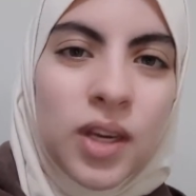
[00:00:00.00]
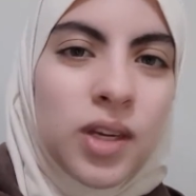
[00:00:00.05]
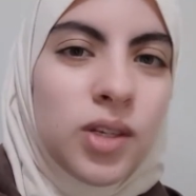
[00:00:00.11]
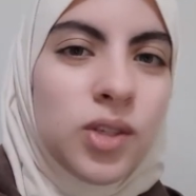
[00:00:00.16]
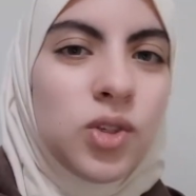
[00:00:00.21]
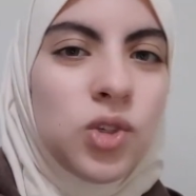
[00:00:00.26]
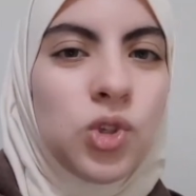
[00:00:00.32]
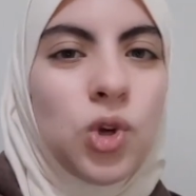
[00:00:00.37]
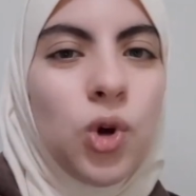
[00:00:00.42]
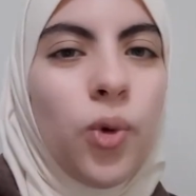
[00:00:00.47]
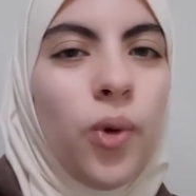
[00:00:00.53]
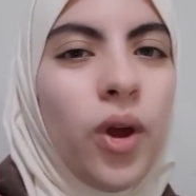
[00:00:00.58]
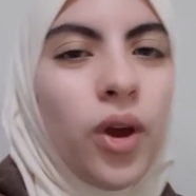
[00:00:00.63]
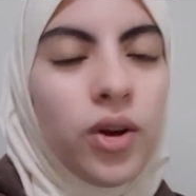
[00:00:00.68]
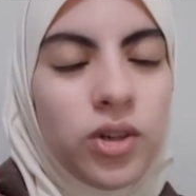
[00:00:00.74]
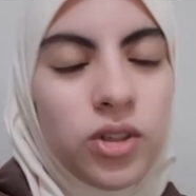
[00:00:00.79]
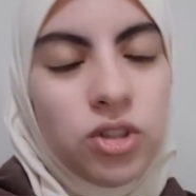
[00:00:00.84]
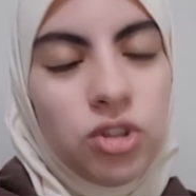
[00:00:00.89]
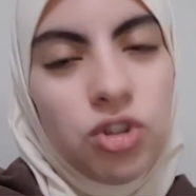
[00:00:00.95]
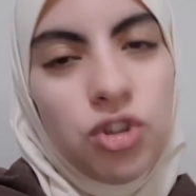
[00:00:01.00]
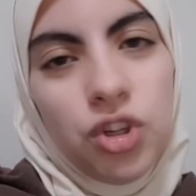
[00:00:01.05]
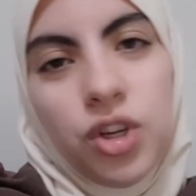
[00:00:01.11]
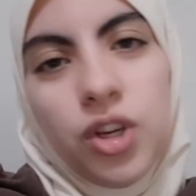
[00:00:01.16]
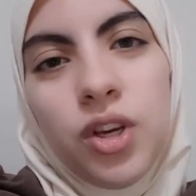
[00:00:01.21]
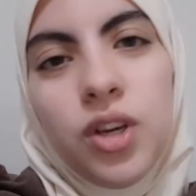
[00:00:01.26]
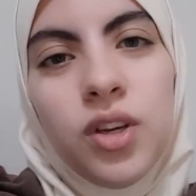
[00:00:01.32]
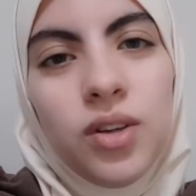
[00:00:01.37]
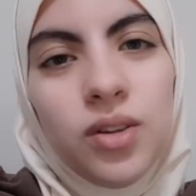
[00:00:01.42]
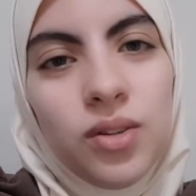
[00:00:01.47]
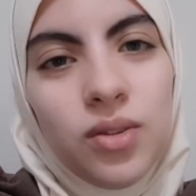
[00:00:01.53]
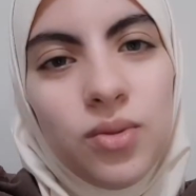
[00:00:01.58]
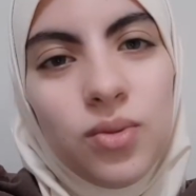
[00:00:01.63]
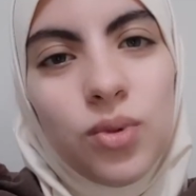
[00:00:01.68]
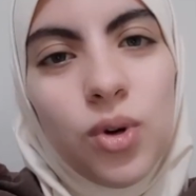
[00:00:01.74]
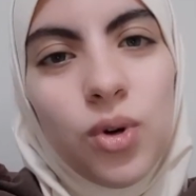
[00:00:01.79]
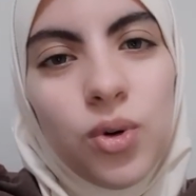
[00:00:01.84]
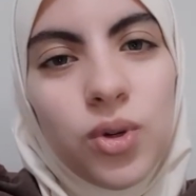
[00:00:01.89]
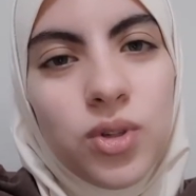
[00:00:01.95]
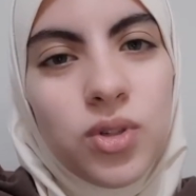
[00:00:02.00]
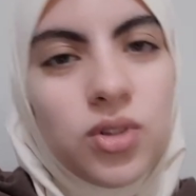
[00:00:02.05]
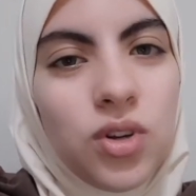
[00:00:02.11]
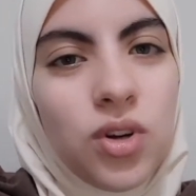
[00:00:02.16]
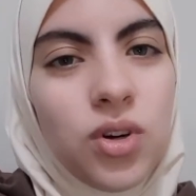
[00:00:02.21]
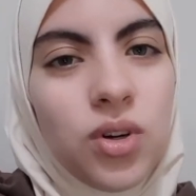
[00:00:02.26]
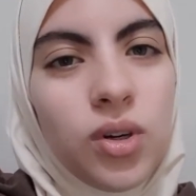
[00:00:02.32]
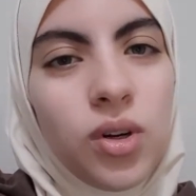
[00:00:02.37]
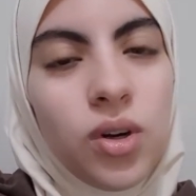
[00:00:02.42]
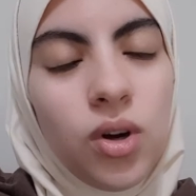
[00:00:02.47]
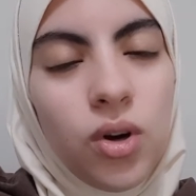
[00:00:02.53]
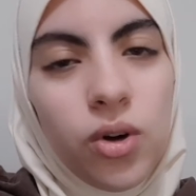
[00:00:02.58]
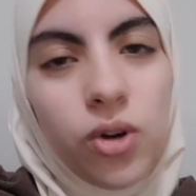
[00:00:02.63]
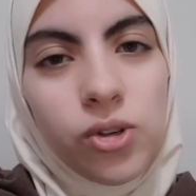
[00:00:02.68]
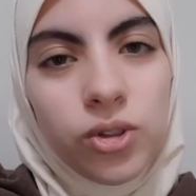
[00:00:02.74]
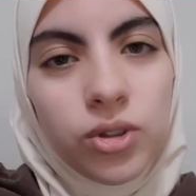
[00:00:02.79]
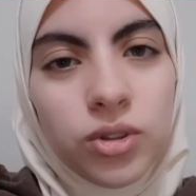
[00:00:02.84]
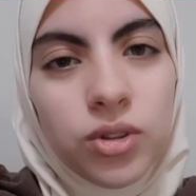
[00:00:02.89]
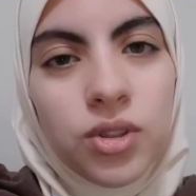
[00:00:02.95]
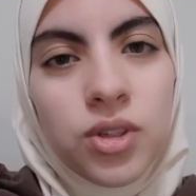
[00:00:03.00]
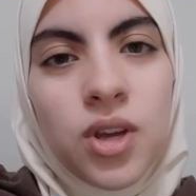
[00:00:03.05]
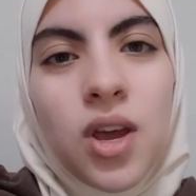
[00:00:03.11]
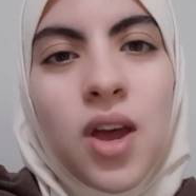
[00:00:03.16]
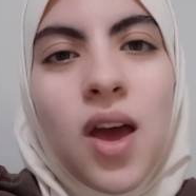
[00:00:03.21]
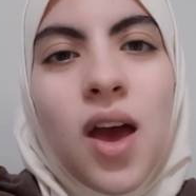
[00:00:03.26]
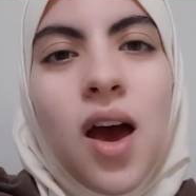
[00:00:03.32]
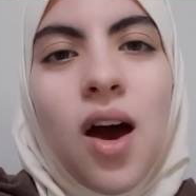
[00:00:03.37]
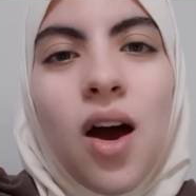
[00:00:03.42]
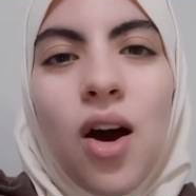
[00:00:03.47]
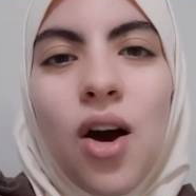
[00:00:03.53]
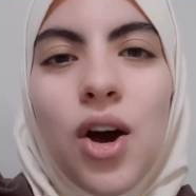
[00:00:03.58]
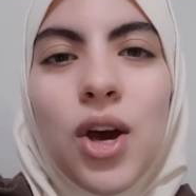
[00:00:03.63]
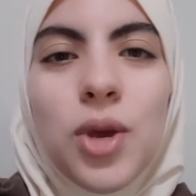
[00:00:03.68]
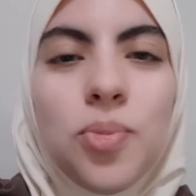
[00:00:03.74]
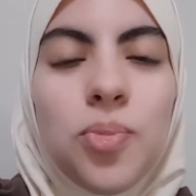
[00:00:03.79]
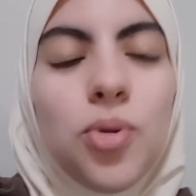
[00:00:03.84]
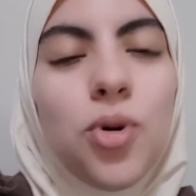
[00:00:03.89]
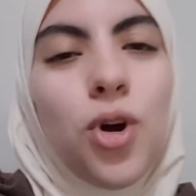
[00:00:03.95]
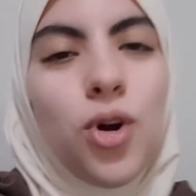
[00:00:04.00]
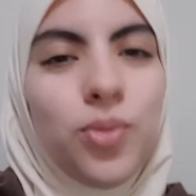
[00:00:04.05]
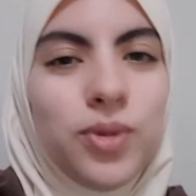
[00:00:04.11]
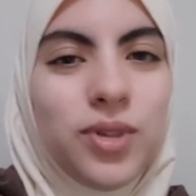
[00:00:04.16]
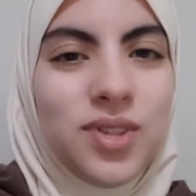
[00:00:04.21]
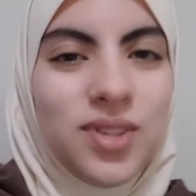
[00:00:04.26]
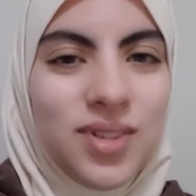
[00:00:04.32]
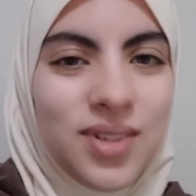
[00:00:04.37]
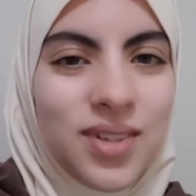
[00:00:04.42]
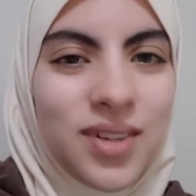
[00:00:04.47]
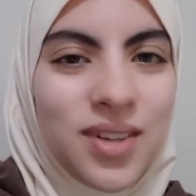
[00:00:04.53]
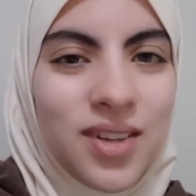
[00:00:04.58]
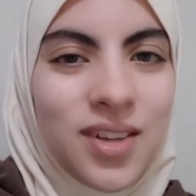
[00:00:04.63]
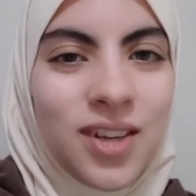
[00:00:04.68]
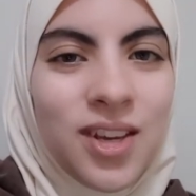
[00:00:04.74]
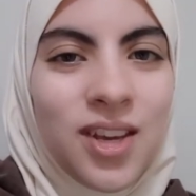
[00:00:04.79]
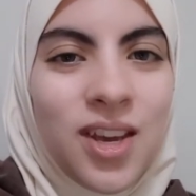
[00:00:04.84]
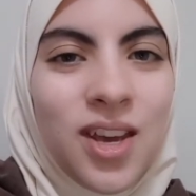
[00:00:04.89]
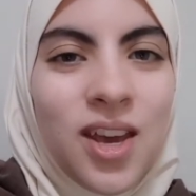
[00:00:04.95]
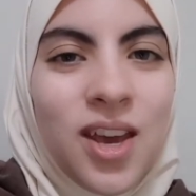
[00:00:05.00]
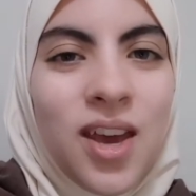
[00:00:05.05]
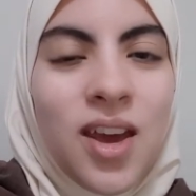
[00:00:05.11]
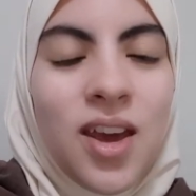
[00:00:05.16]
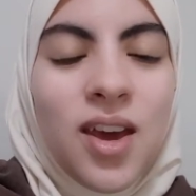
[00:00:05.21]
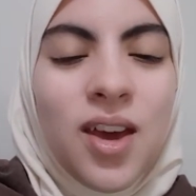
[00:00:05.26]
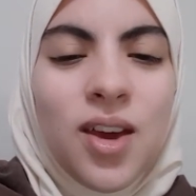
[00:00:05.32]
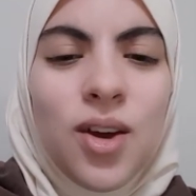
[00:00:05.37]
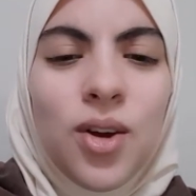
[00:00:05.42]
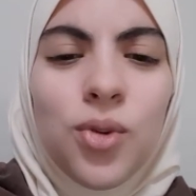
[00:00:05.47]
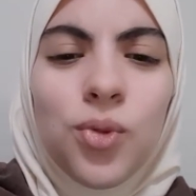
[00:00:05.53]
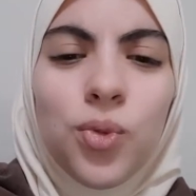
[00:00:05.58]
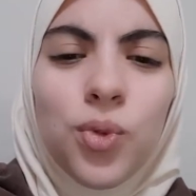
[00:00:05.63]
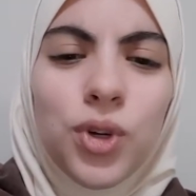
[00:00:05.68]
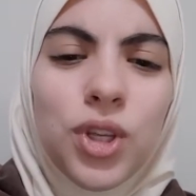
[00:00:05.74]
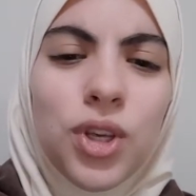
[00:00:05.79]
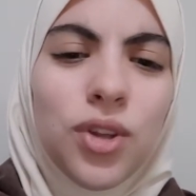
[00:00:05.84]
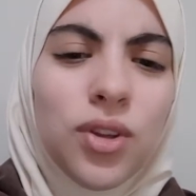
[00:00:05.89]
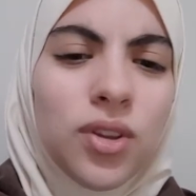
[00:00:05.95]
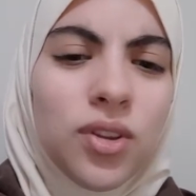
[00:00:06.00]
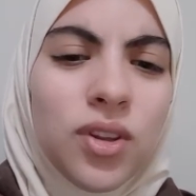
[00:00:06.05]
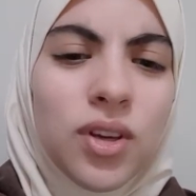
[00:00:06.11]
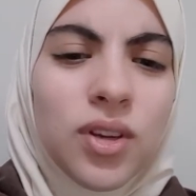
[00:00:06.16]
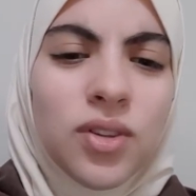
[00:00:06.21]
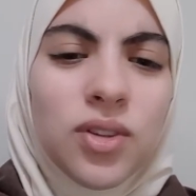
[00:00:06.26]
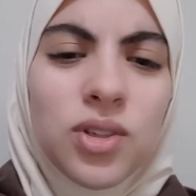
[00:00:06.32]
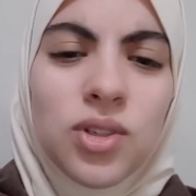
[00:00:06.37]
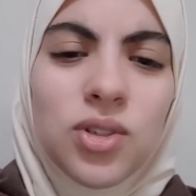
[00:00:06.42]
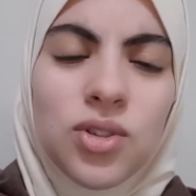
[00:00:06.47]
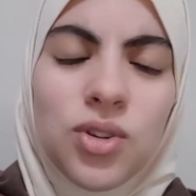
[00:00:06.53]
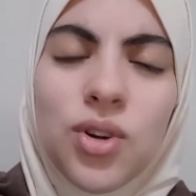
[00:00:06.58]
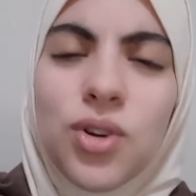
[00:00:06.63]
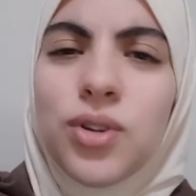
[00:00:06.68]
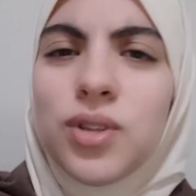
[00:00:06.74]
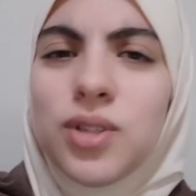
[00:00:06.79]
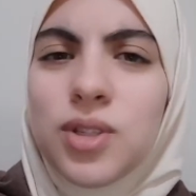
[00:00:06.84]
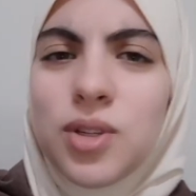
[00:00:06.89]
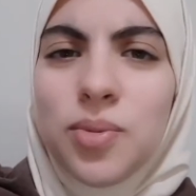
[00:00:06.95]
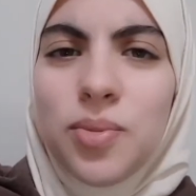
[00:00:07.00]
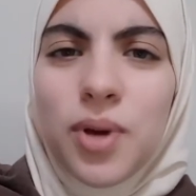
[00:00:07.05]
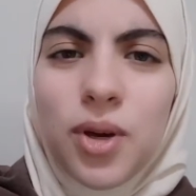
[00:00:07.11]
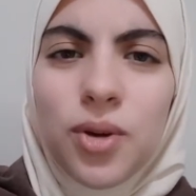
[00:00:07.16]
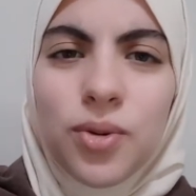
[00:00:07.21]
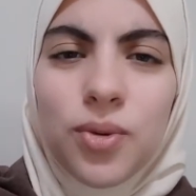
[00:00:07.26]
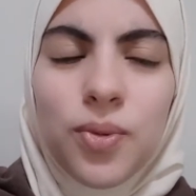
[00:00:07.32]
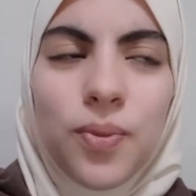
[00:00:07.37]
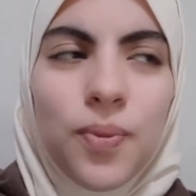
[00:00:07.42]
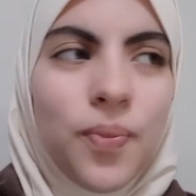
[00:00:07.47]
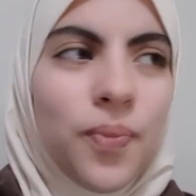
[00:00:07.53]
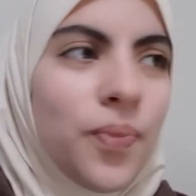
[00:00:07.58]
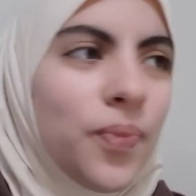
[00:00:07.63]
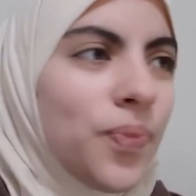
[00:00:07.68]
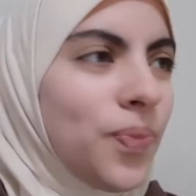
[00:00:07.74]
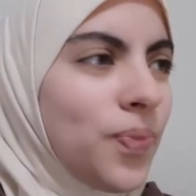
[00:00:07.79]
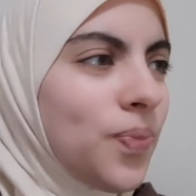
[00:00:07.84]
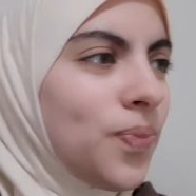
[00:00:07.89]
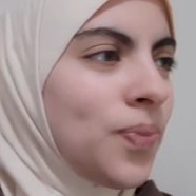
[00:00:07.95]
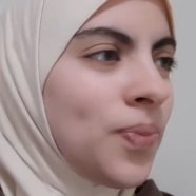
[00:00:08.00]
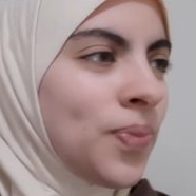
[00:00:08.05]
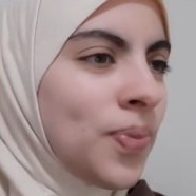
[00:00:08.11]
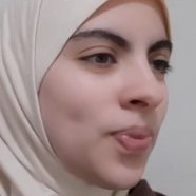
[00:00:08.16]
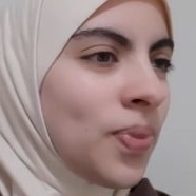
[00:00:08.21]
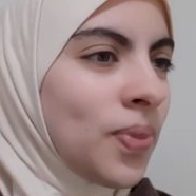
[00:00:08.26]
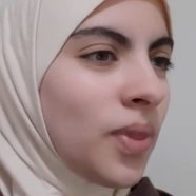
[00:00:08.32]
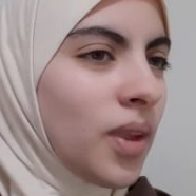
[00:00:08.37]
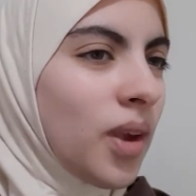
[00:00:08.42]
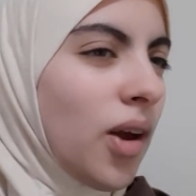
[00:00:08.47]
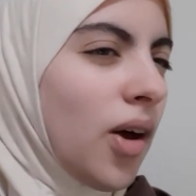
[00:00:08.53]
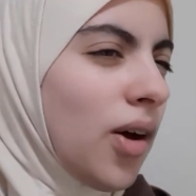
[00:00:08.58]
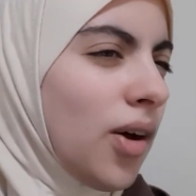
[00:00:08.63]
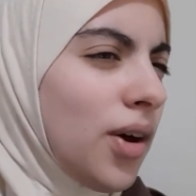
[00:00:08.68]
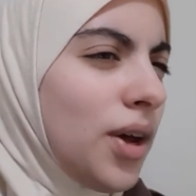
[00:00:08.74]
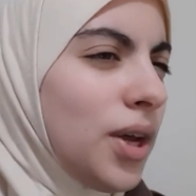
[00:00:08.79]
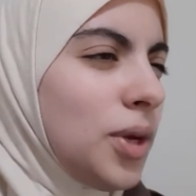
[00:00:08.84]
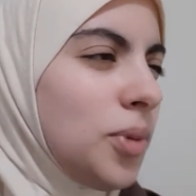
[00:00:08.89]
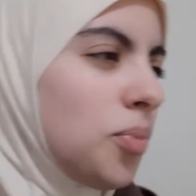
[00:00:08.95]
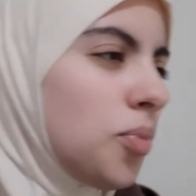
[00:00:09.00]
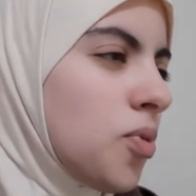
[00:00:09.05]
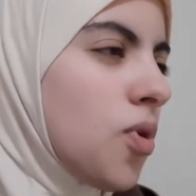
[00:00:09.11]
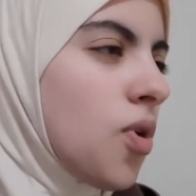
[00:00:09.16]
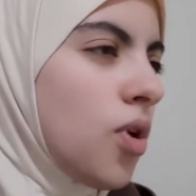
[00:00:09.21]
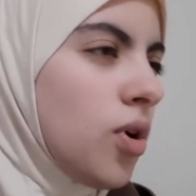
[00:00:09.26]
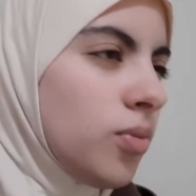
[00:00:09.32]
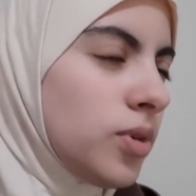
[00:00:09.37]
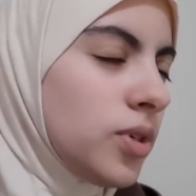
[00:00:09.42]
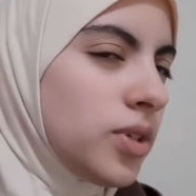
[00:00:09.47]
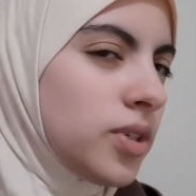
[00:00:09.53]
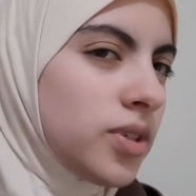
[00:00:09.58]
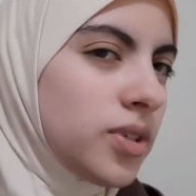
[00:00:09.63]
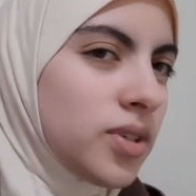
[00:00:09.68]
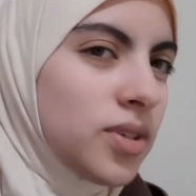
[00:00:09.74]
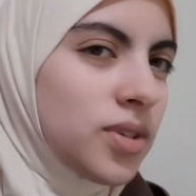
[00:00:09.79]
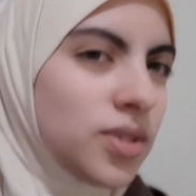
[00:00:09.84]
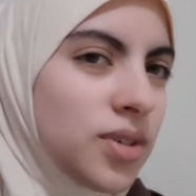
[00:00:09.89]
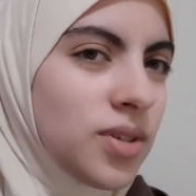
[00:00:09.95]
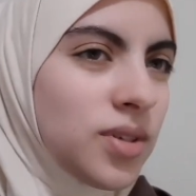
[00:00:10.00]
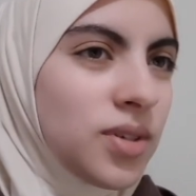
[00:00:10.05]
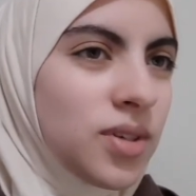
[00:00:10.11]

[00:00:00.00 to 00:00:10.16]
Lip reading: So Harris J wrote a song called I Promise. What do you think this song's about? I Promise.